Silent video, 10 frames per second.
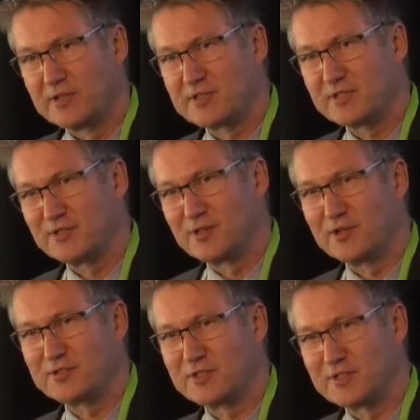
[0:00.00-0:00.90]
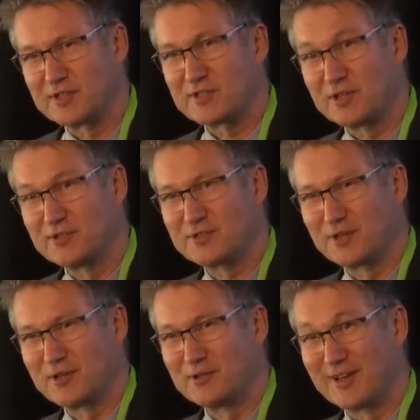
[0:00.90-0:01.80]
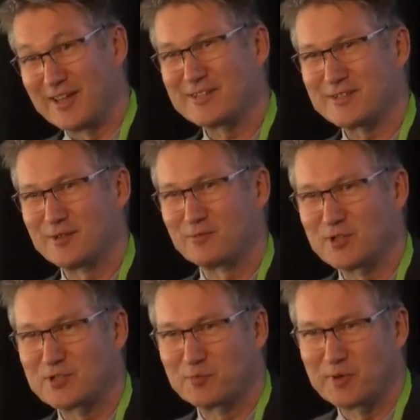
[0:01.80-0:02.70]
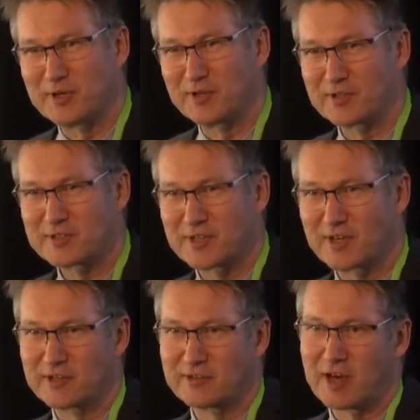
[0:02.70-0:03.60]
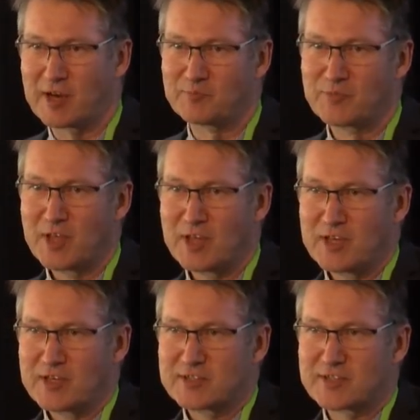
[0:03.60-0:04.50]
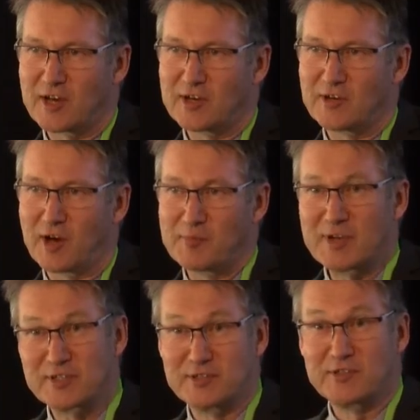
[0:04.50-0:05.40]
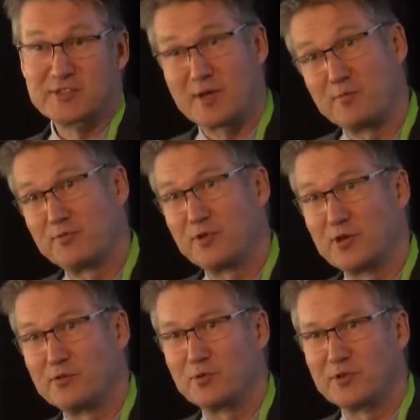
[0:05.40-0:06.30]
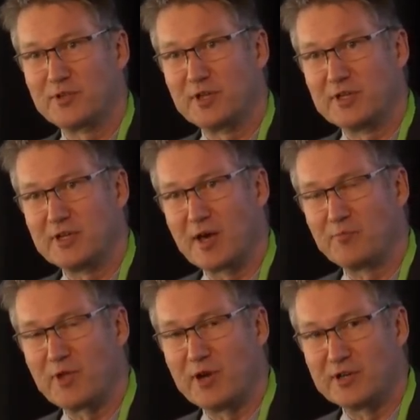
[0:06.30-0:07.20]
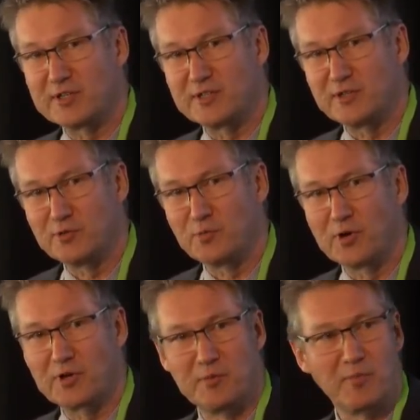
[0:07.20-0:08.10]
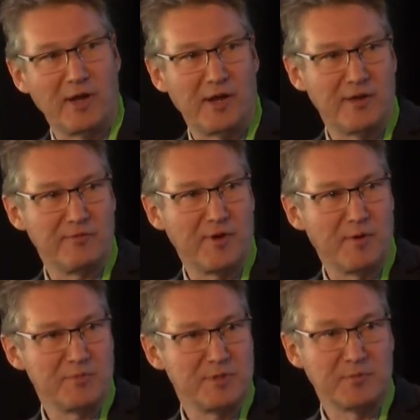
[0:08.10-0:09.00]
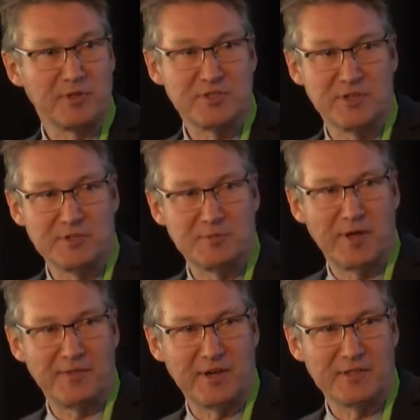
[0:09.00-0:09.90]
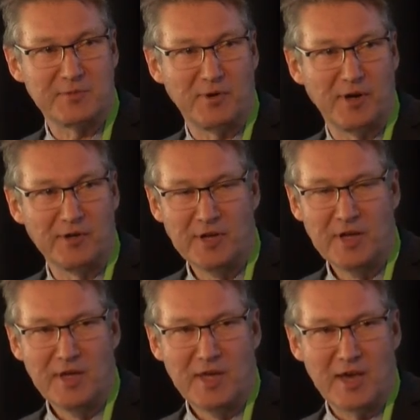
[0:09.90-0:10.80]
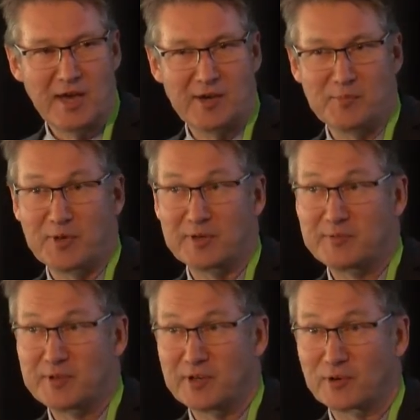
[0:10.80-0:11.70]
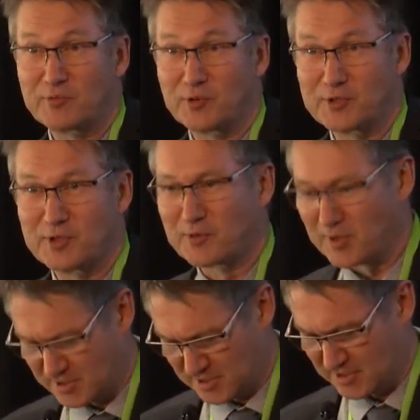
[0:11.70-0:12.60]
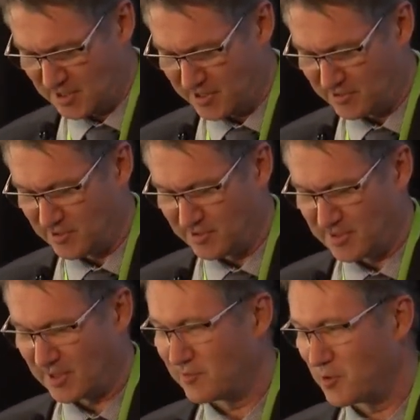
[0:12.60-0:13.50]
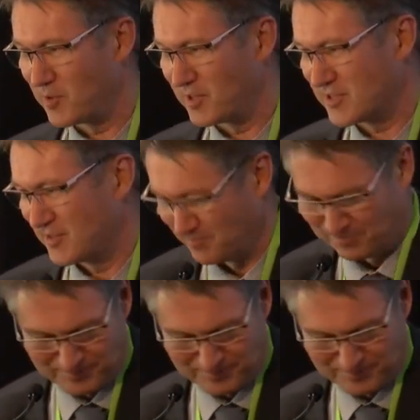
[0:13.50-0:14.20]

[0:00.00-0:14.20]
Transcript: this isn't used as an excuse to do less than we should be doing. So um, so I imagine some of you with the um, areas that you work in might have um, some concerns about that as well. Uh, but look forward to your questions later on. Thank you very much.